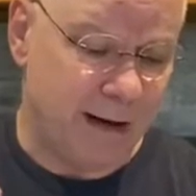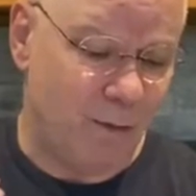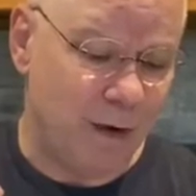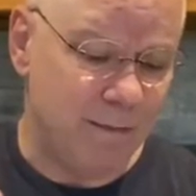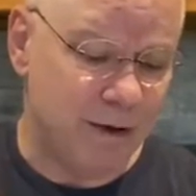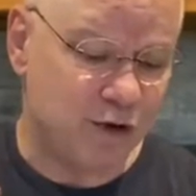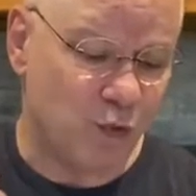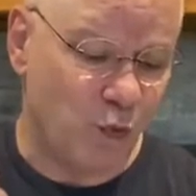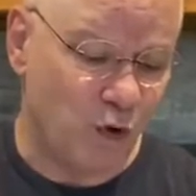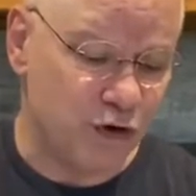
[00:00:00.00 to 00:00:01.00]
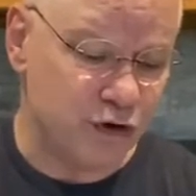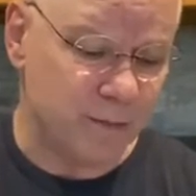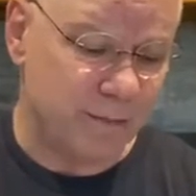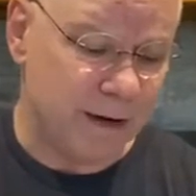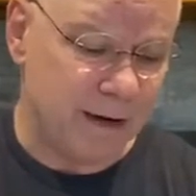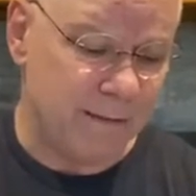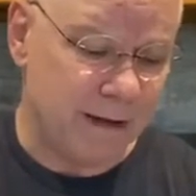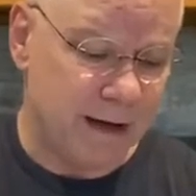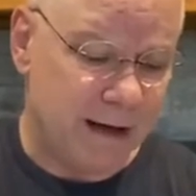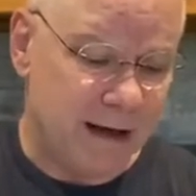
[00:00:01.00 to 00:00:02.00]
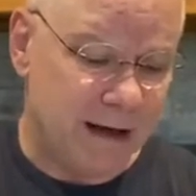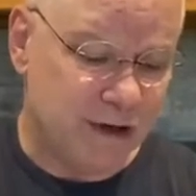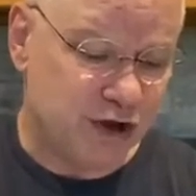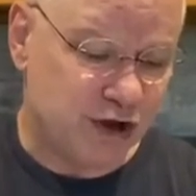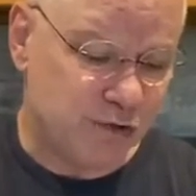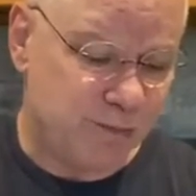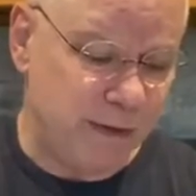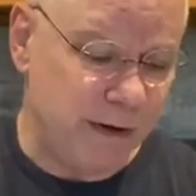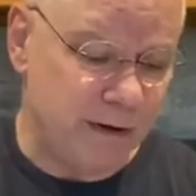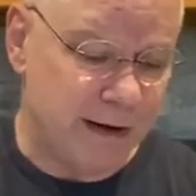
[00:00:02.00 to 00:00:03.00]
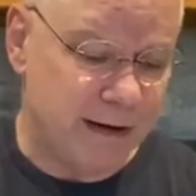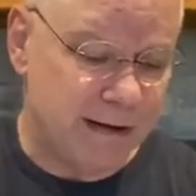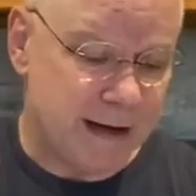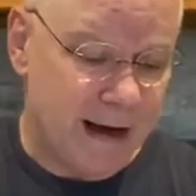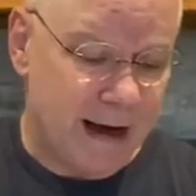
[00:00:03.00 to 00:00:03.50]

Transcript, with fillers: and we must worship Him in spirit